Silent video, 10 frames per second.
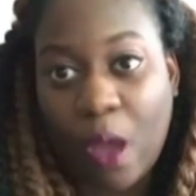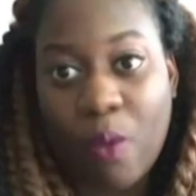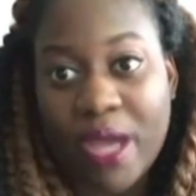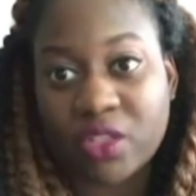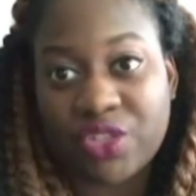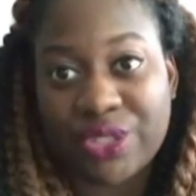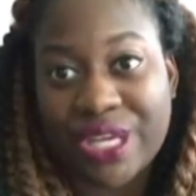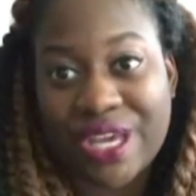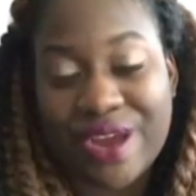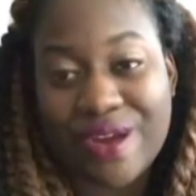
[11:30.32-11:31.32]
why didn't you
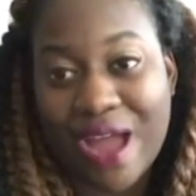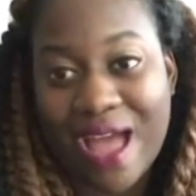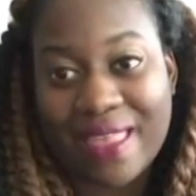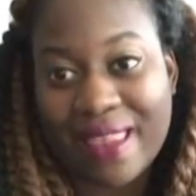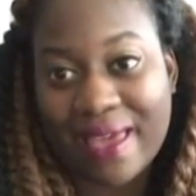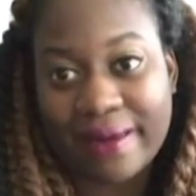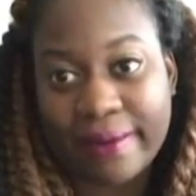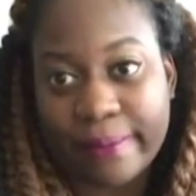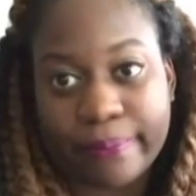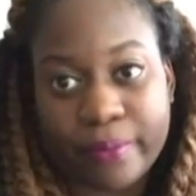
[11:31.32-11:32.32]
hit her hotline
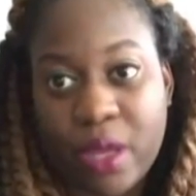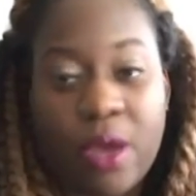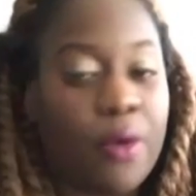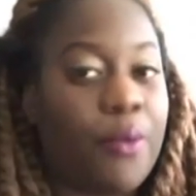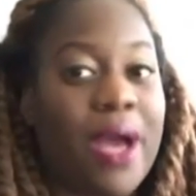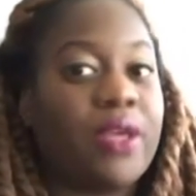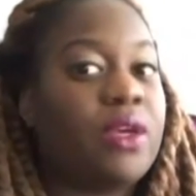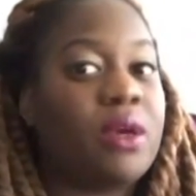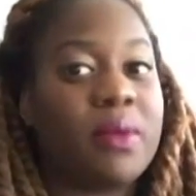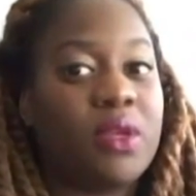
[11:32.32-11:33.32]
up? Why
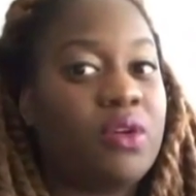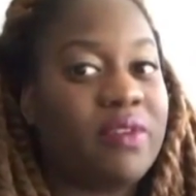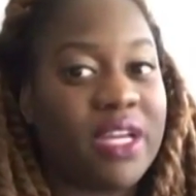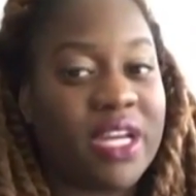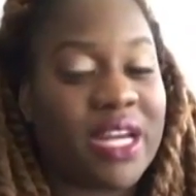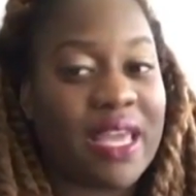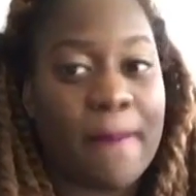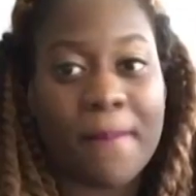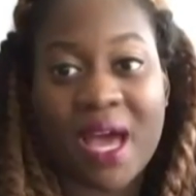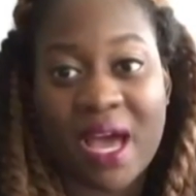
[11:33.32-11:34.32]
you coming over here to
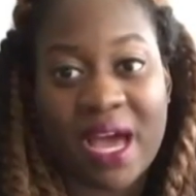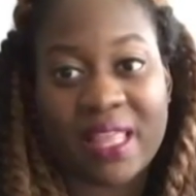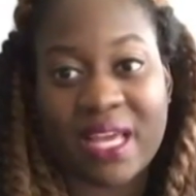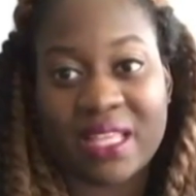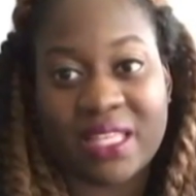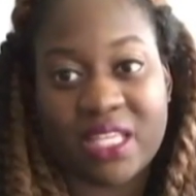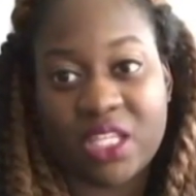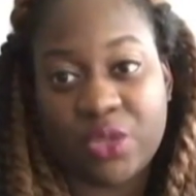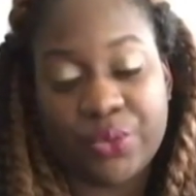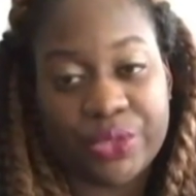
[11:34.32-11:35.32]
hit my hotline
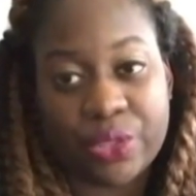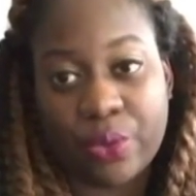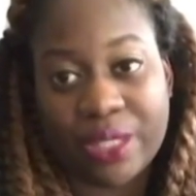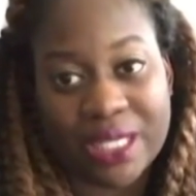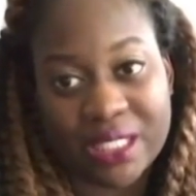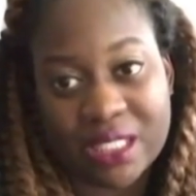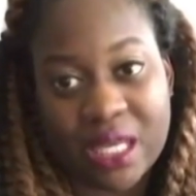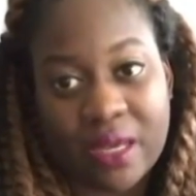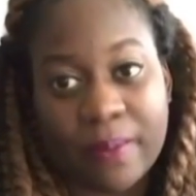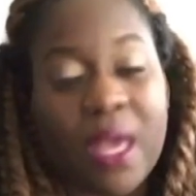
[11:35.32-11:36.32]
thinking you was gonna get
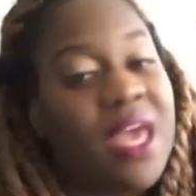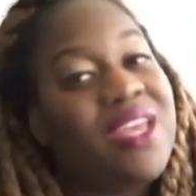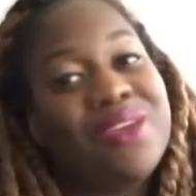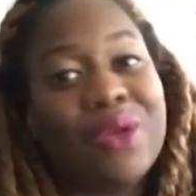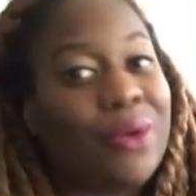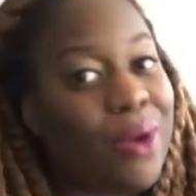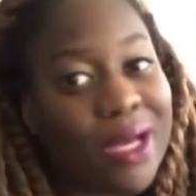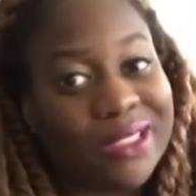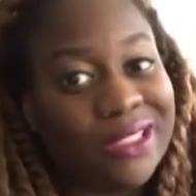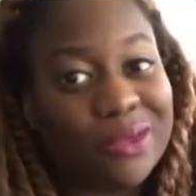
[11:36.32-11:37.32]
some? No,
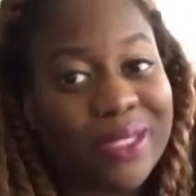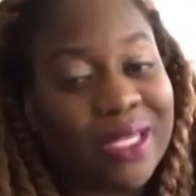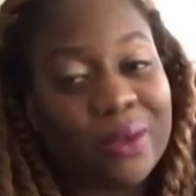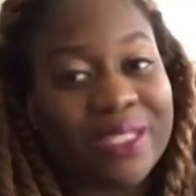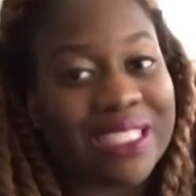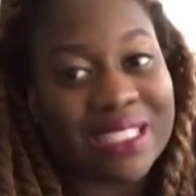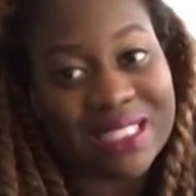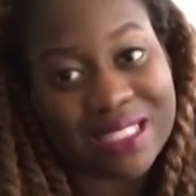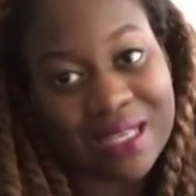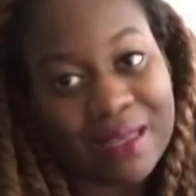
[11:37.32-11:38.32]
honey, you ain't gonna get
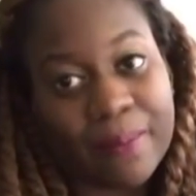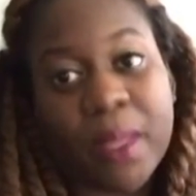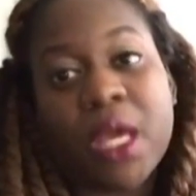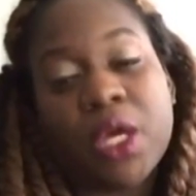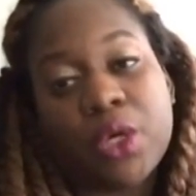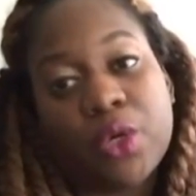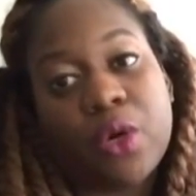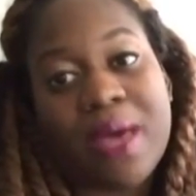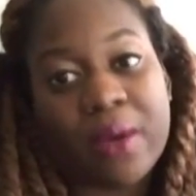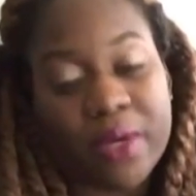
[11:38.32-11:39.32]
some.
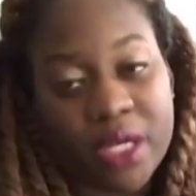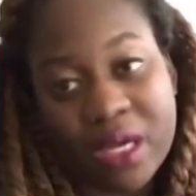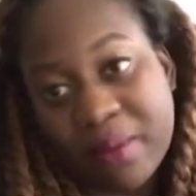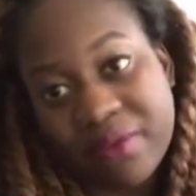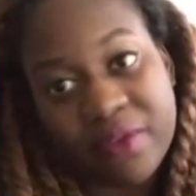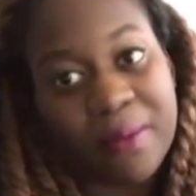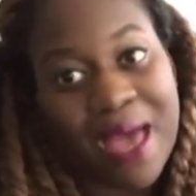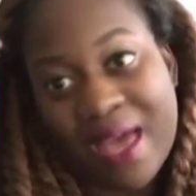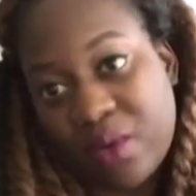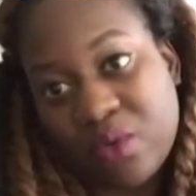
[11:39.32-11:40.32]
Go back where you're coming from.
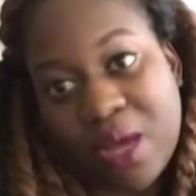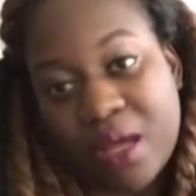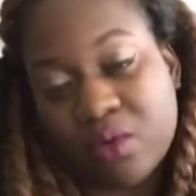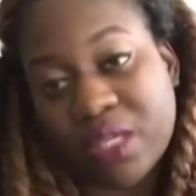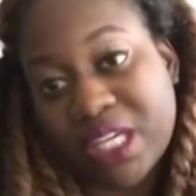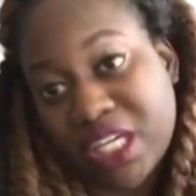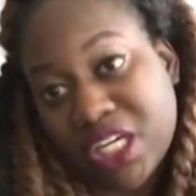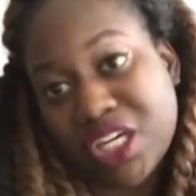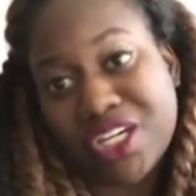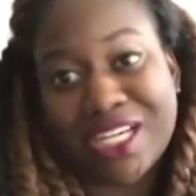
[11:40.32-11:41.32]
I don't
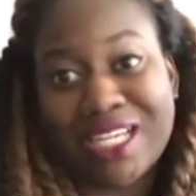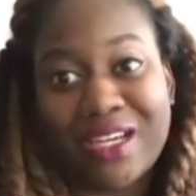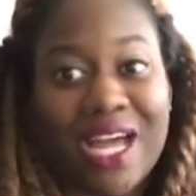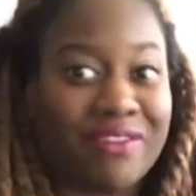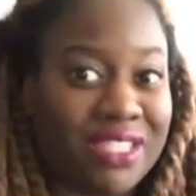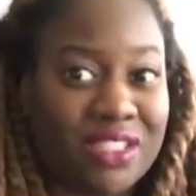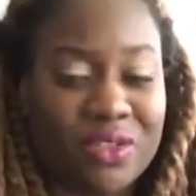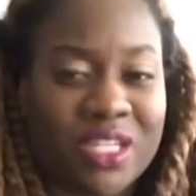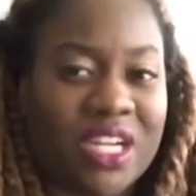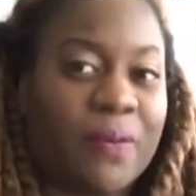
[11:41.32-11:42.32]
care right now. I really
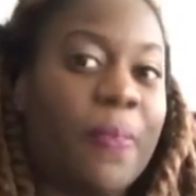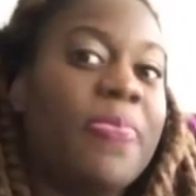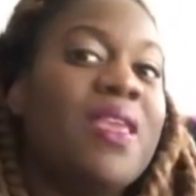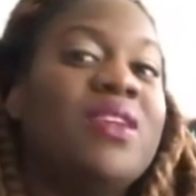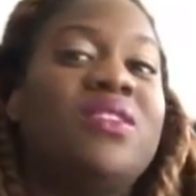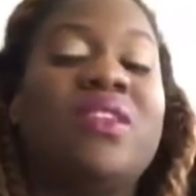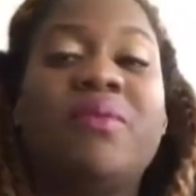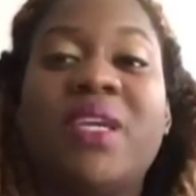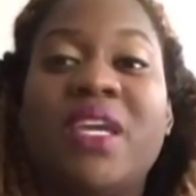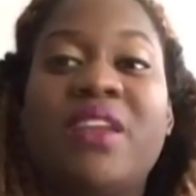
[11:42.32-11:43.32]
don't care. So
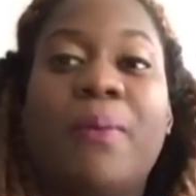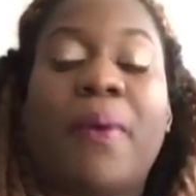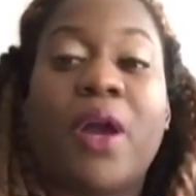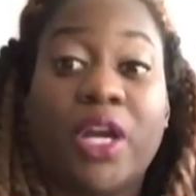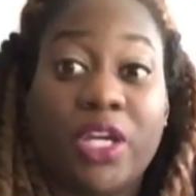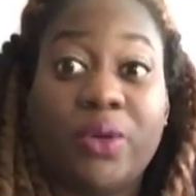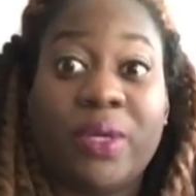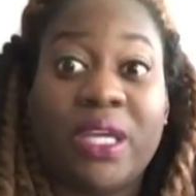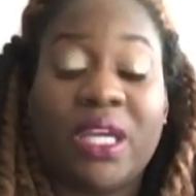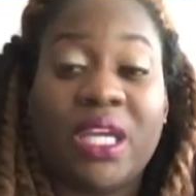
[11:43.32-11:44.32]
then we end up
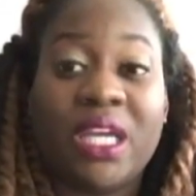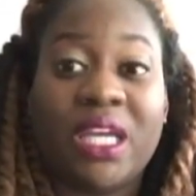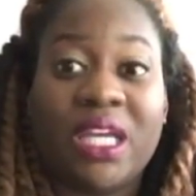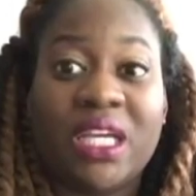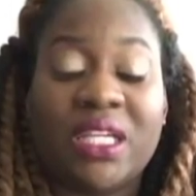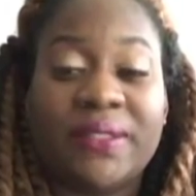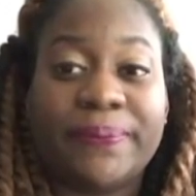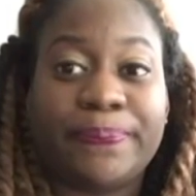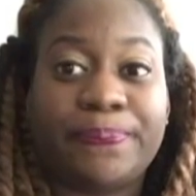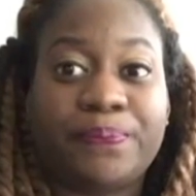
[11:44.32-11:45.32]
arguing
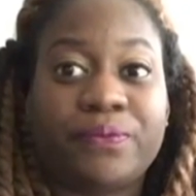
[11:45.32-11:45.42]
and